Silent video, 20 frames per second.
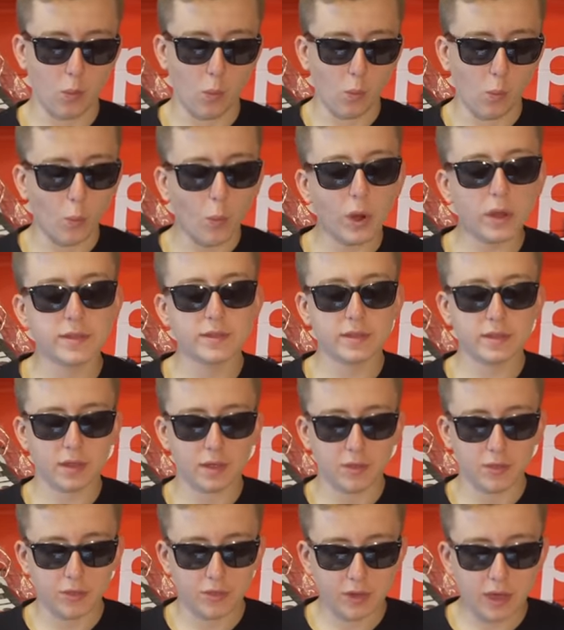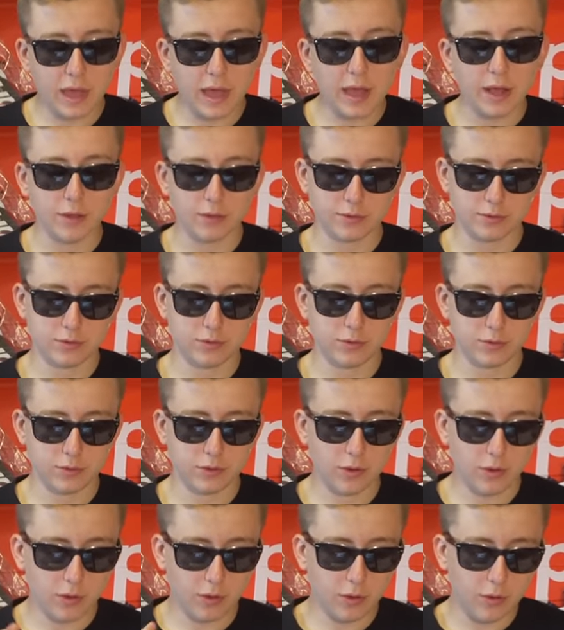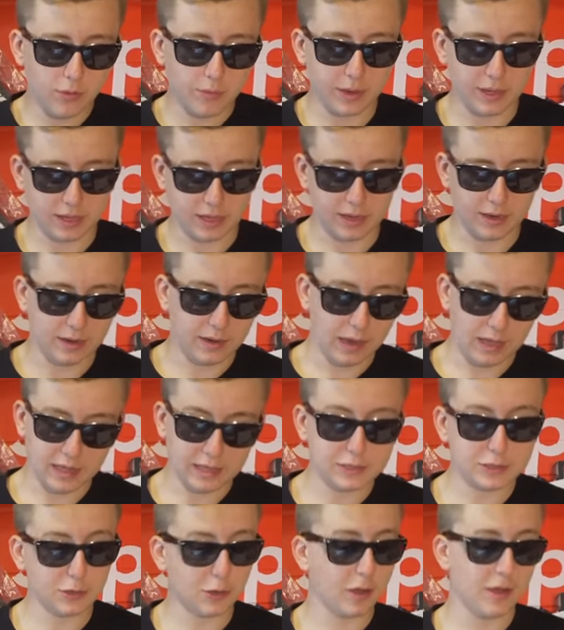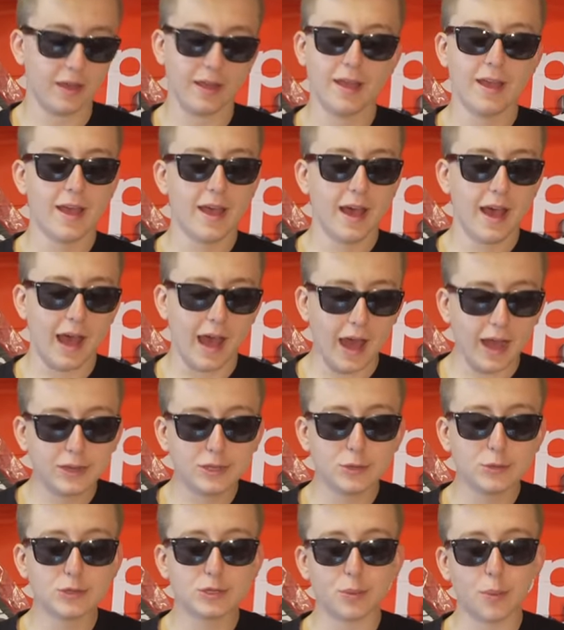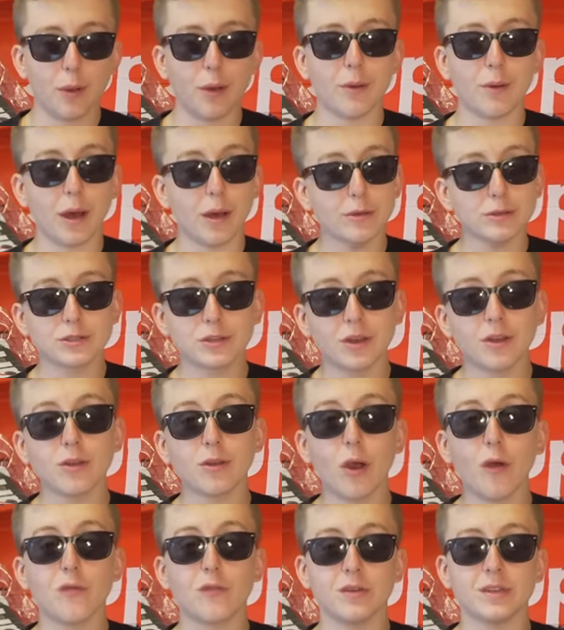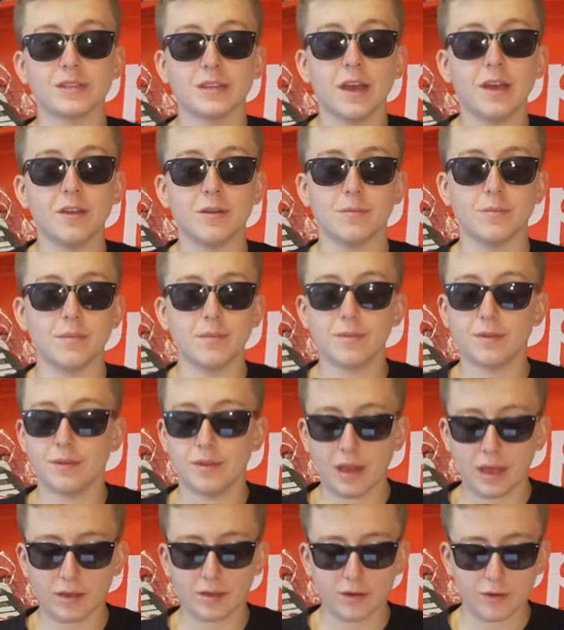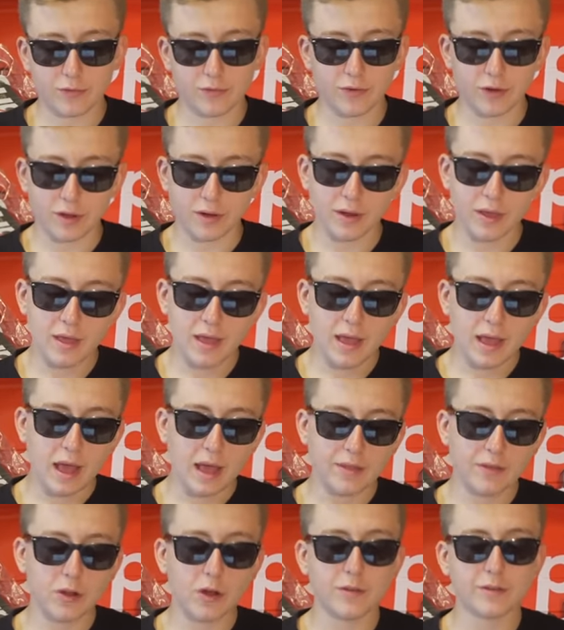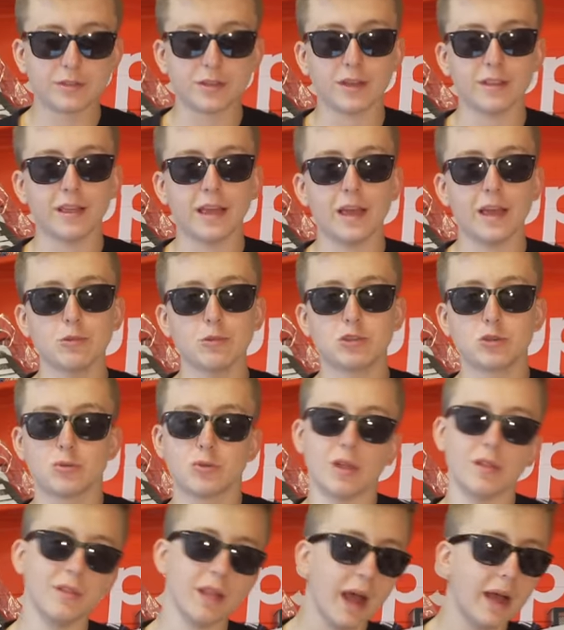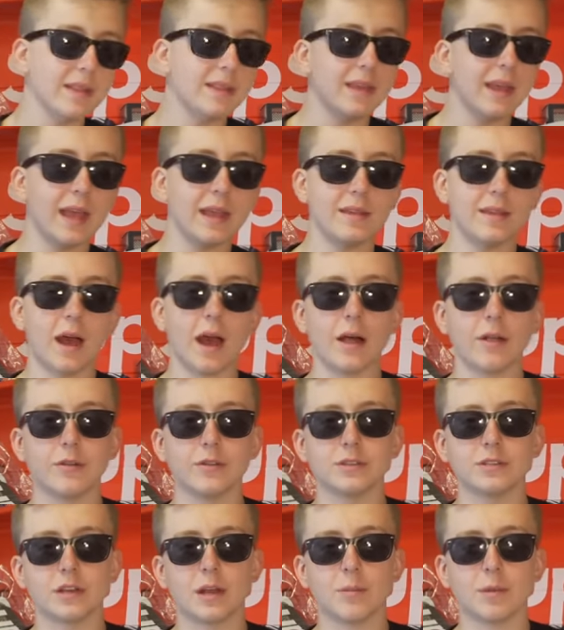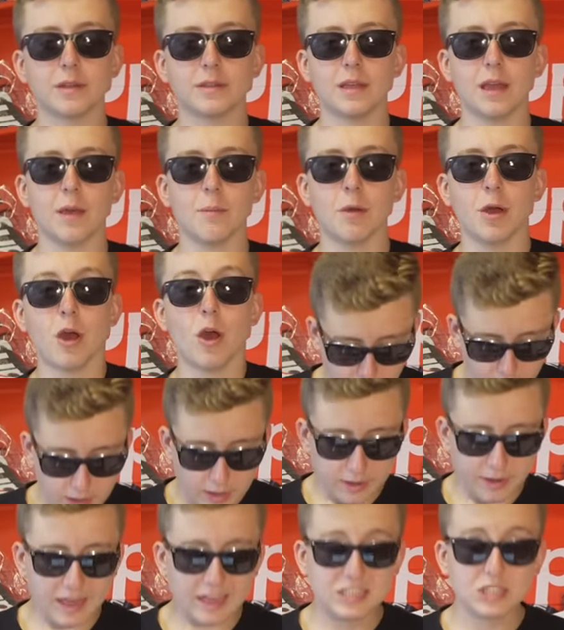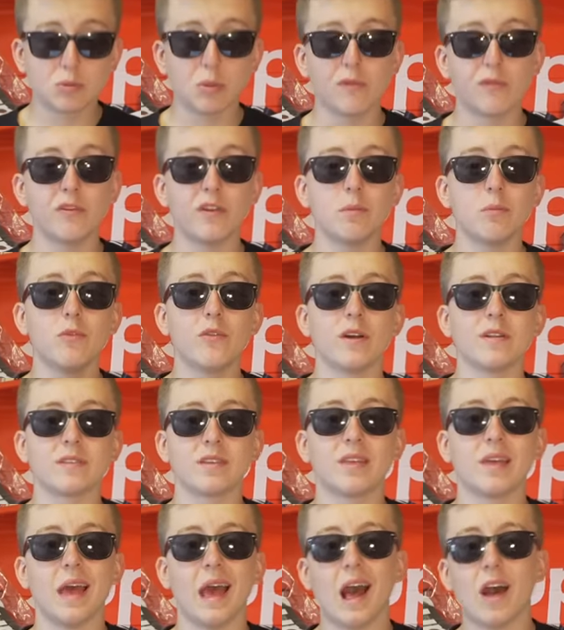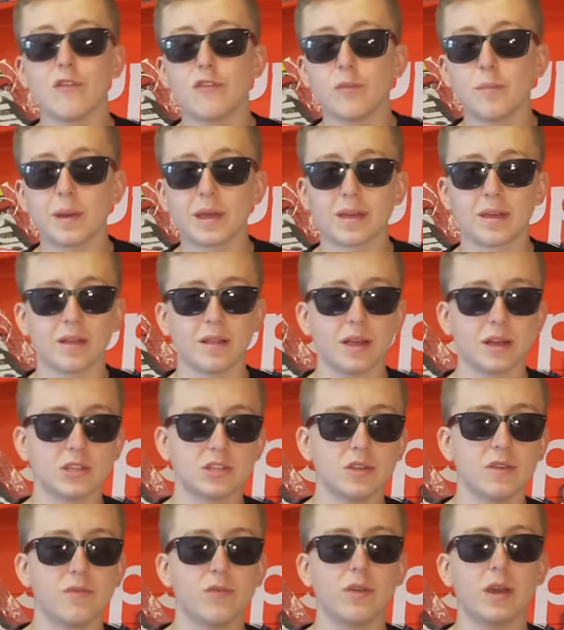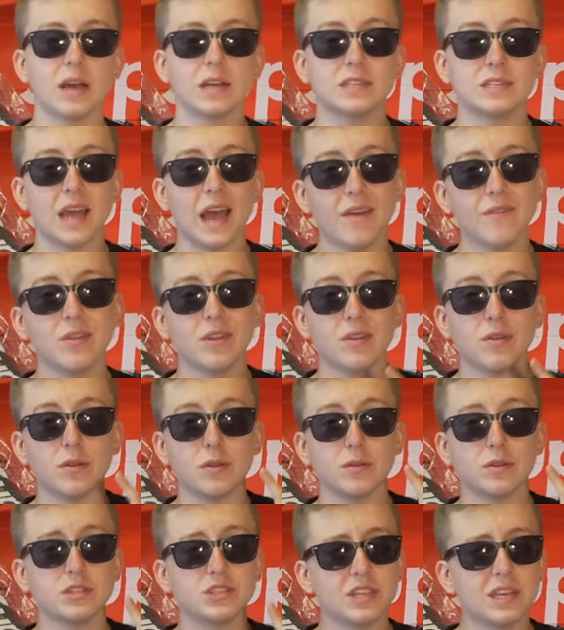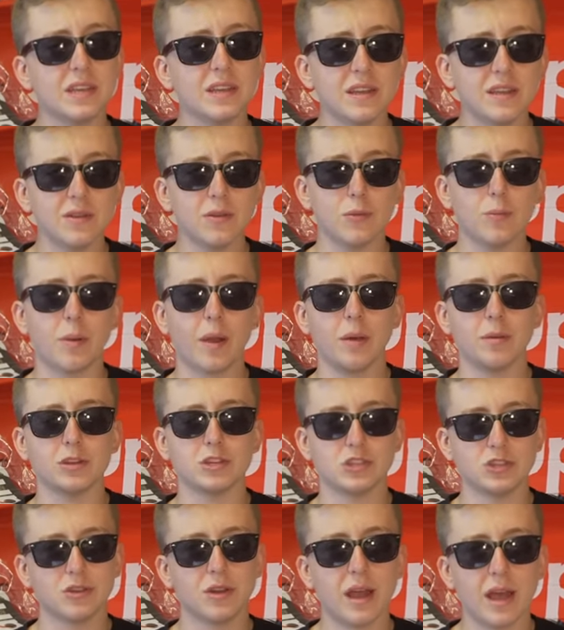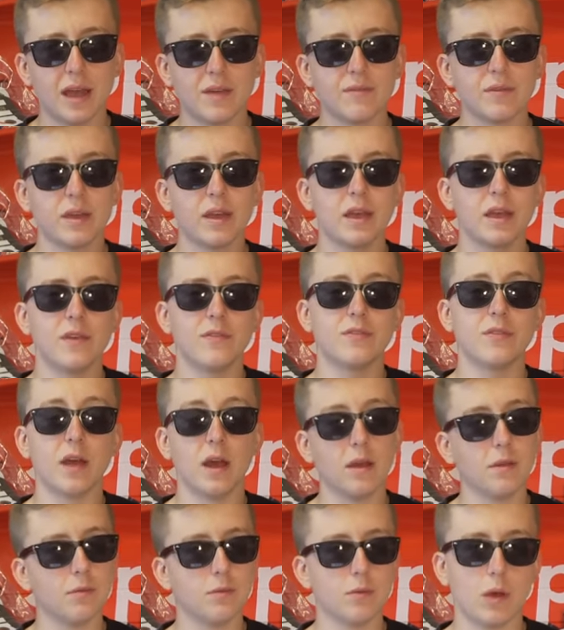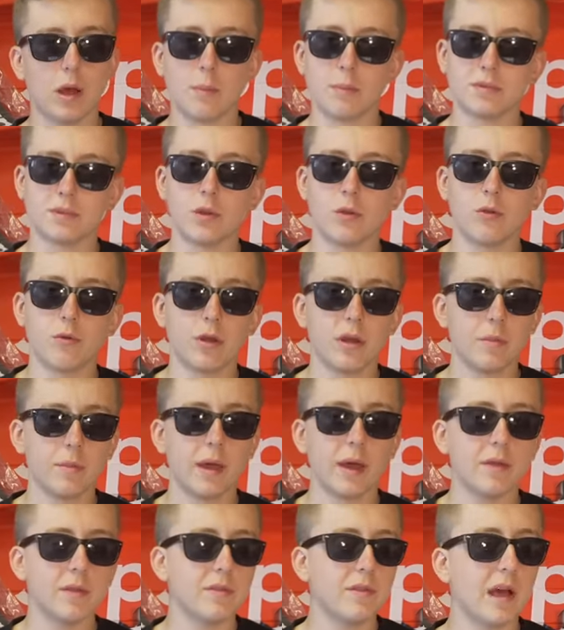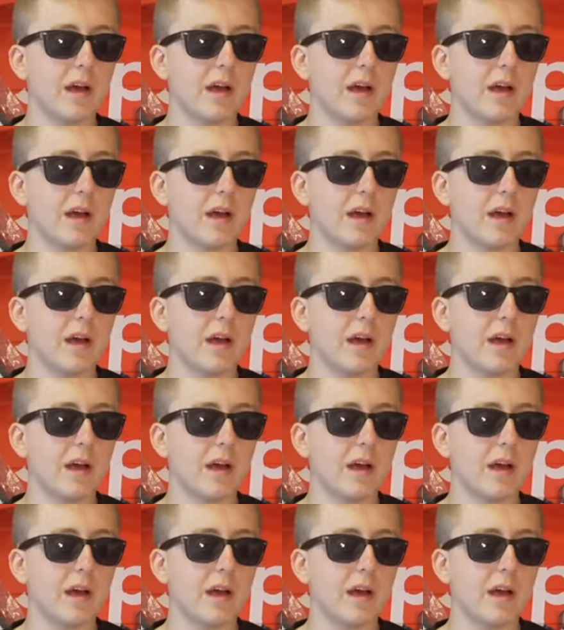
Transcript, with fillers: What the hell, dude? Oh my god, that's a, I actually was supposed, I was gonna go for this item, not gonna front, and then all of a sudden with you with the ninety-eight dollars. I'm like, damn. Next, we finna move on to the Alphabet Collection. If you guys haven't seen it, you probably should have. If not, I'm gonna tell you right about it.